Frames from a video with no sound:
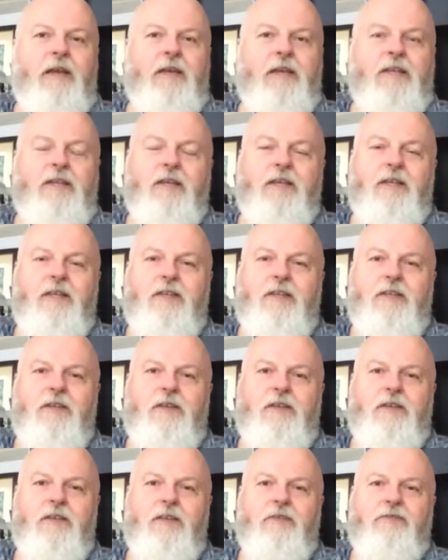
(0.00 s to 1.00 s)
He did,
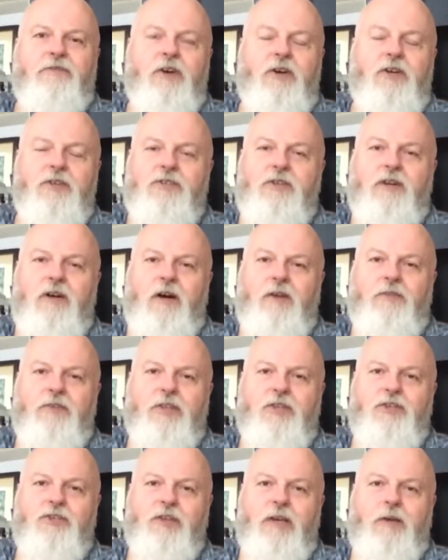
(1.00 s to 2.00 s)
the first half
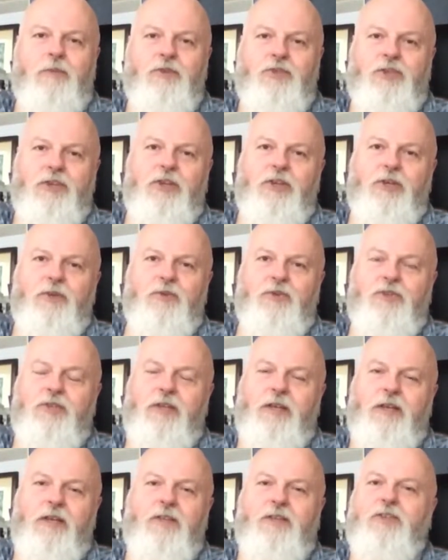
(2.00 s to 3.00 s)
of the set was
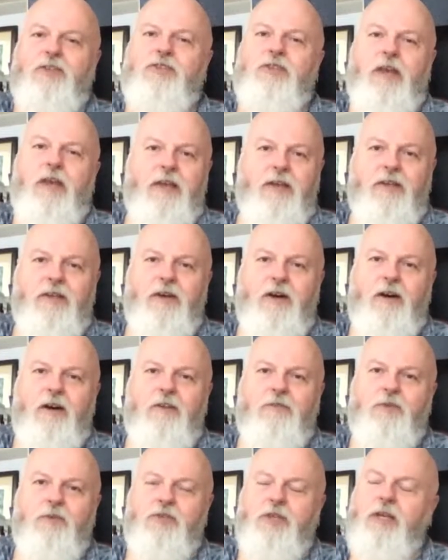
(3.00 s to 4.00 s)
acoustic, the second
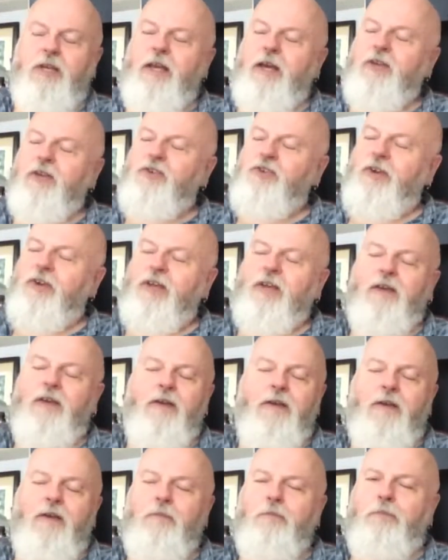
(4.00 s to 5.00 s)
half was electric.
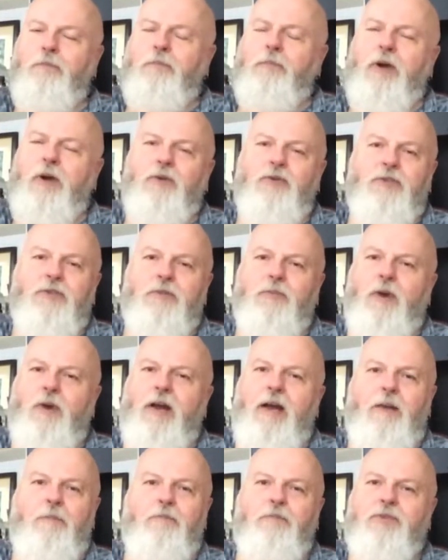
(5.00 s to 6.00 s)
Both were
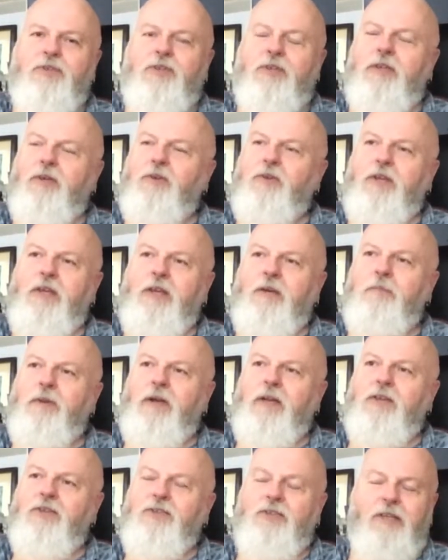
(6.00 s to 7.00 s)
absolutely
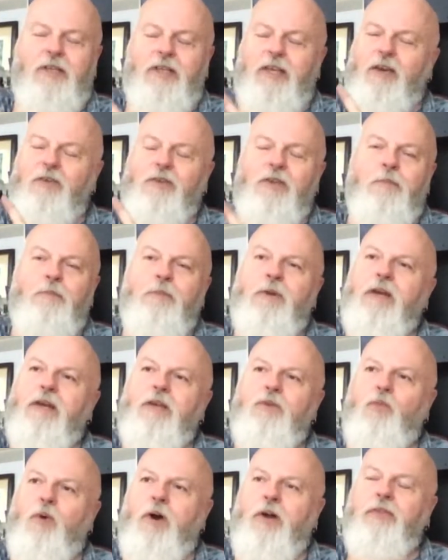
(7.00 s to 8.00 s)
amazing. He only
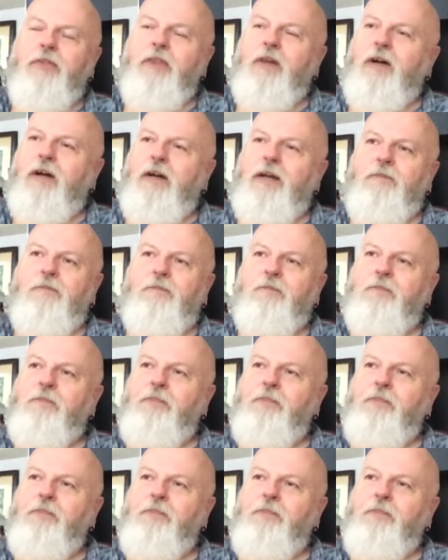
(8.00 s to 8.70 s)
played one night.